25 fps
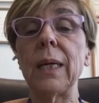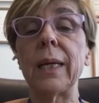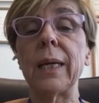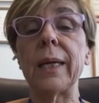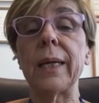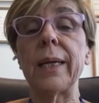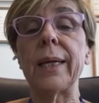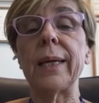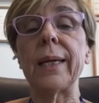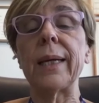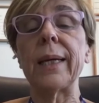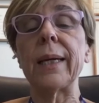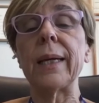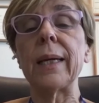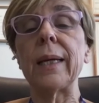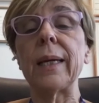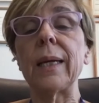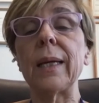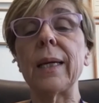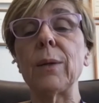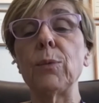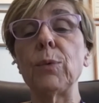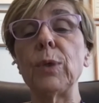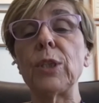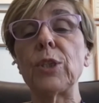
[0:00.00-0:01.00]

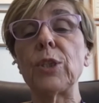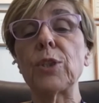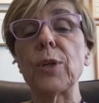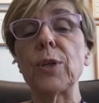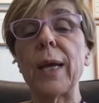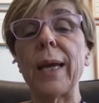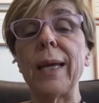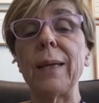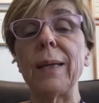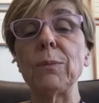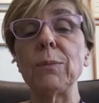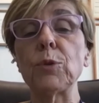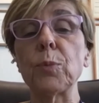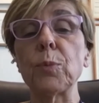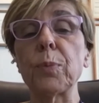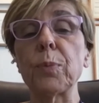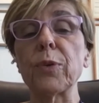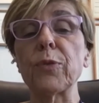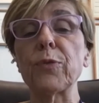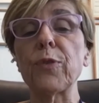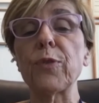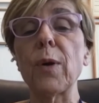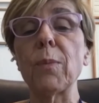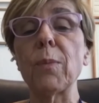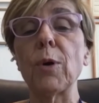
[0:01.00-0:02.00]
which aims to
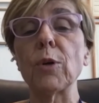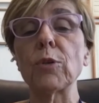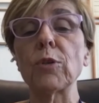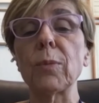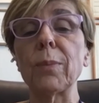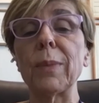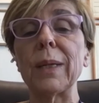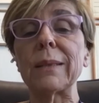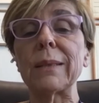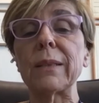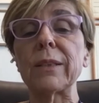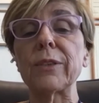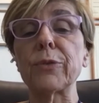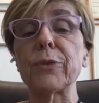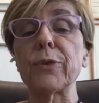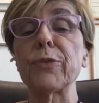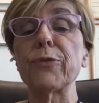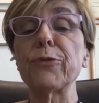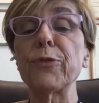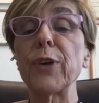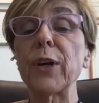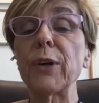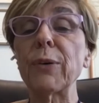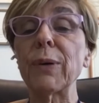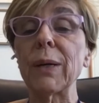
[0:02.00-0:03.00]
perform automated
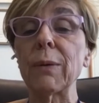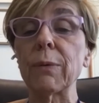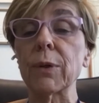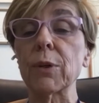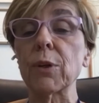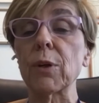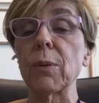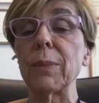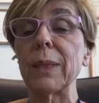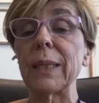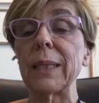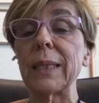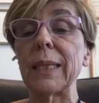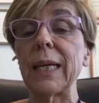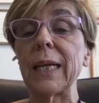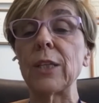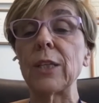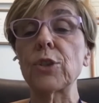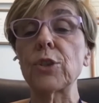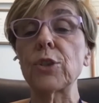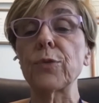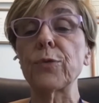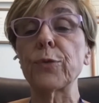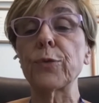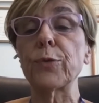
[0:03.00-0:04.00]
referral
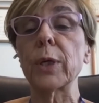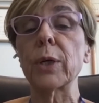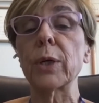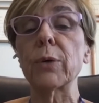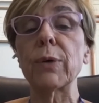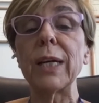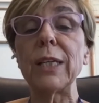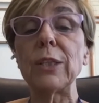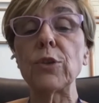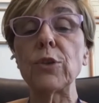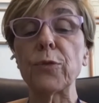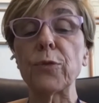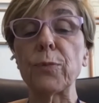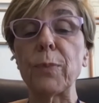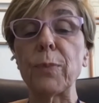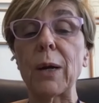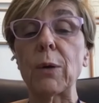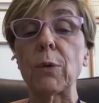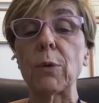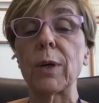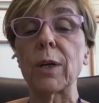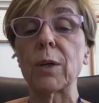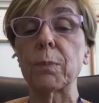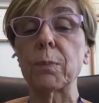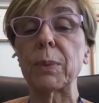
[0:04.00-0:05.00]
recommendation for a range of
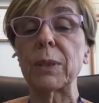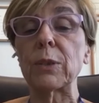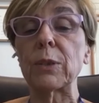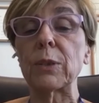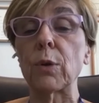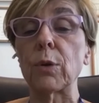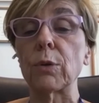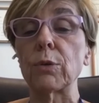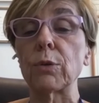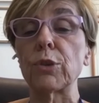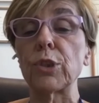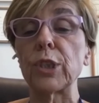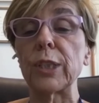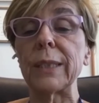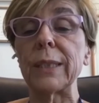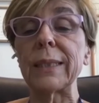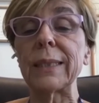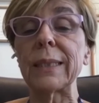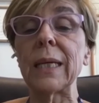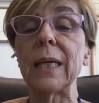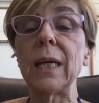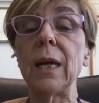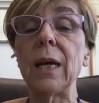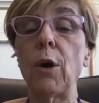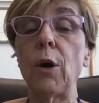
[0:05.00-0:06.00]
macular pathologies,
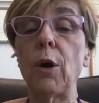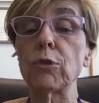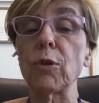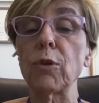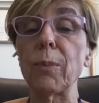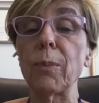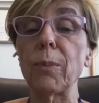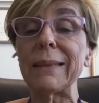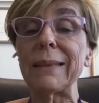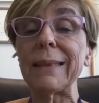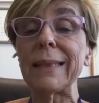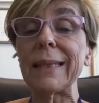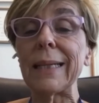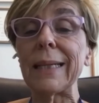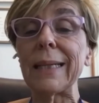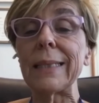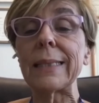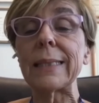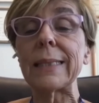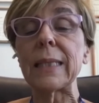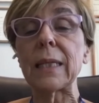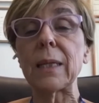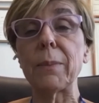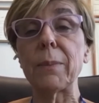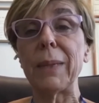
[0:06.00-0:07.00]
automatically
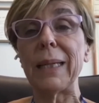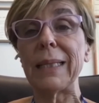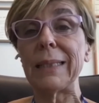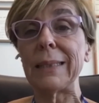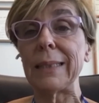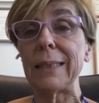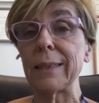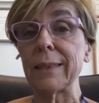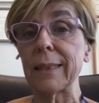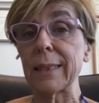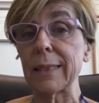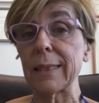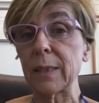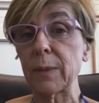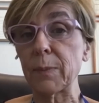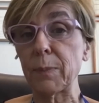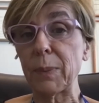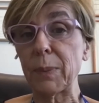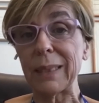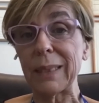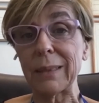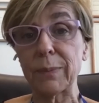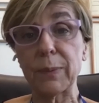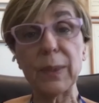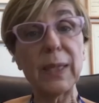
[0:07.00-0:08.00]
segmenting the
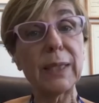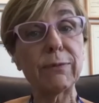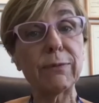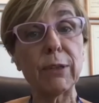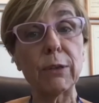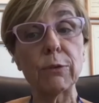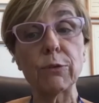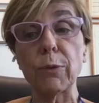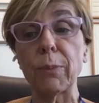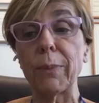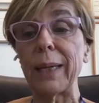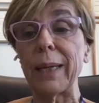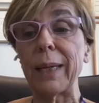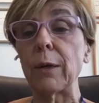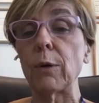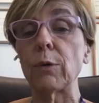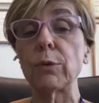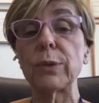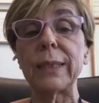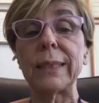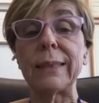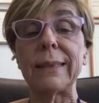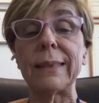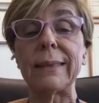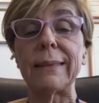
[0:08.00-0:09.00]
spectral domain
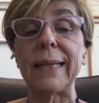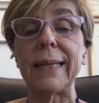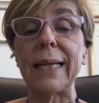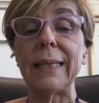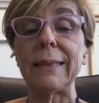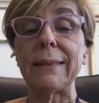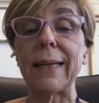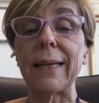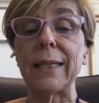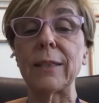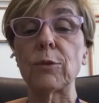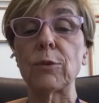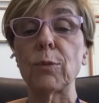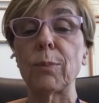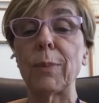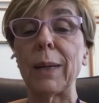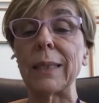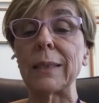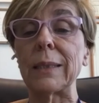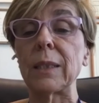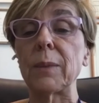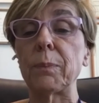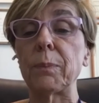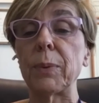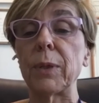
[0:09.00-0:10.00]
OCT data into
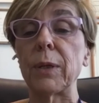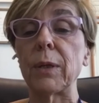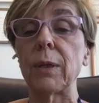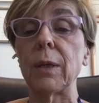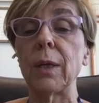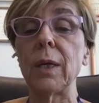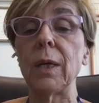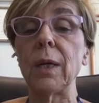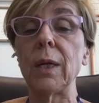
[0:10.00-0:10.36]
multiple